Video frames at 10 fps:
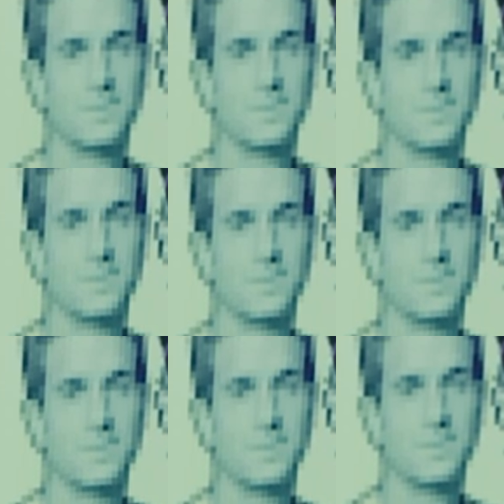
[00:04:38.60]

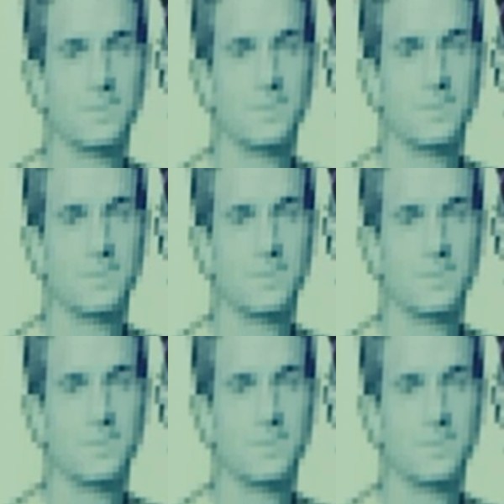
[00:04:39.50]

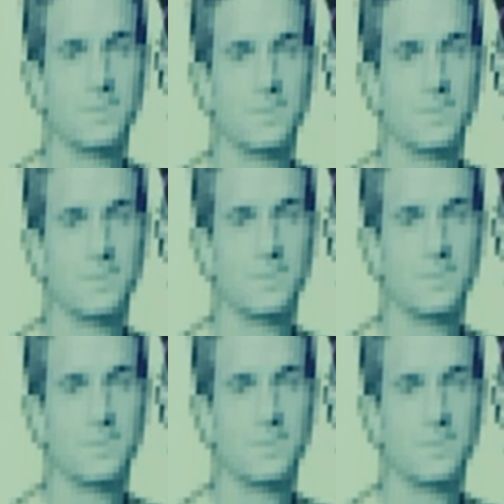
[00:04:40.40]

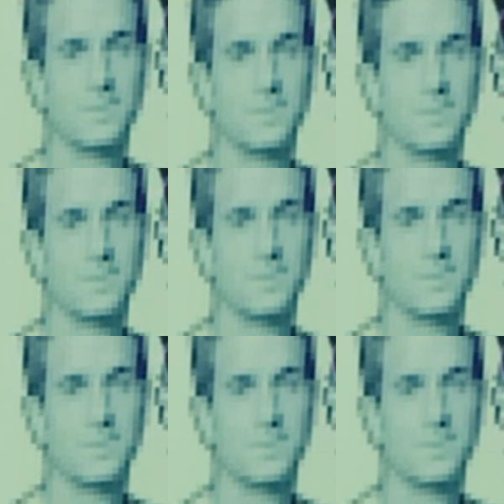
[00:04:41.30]

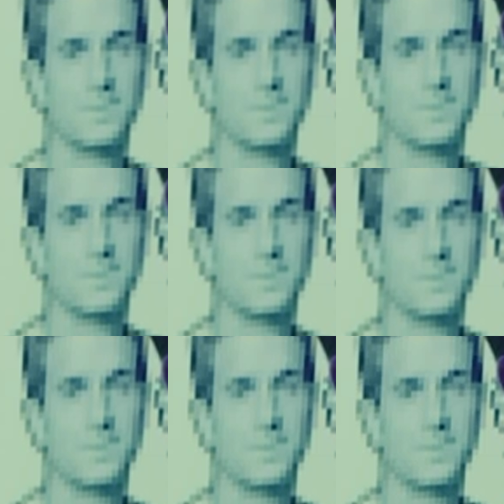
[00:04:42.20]

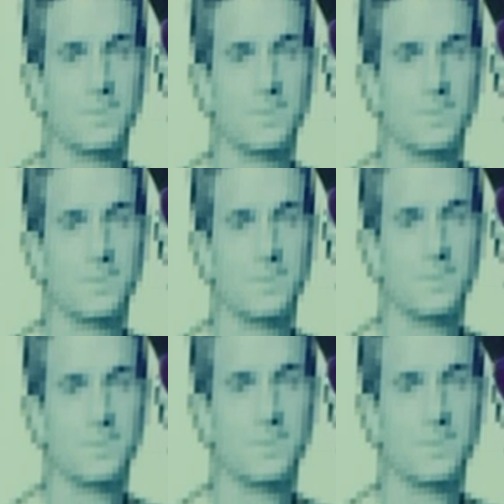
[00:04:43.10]

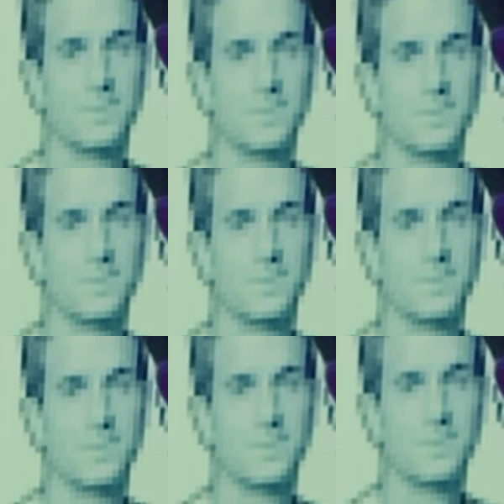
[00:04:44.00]

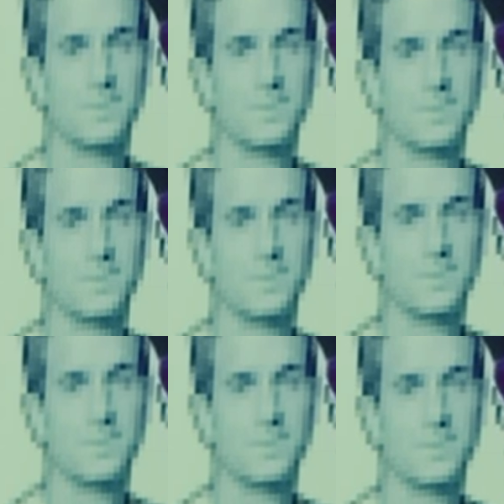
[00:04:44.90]

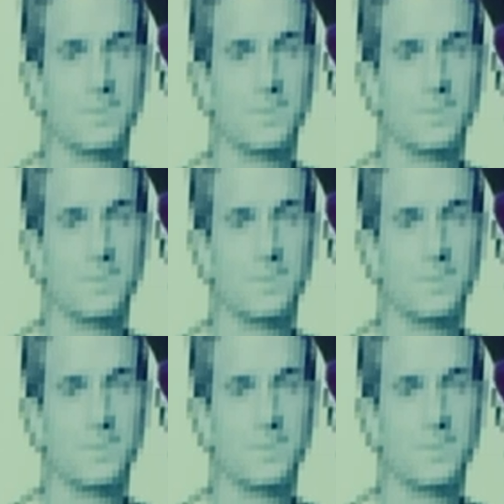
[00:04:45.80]
The person shown says nothing.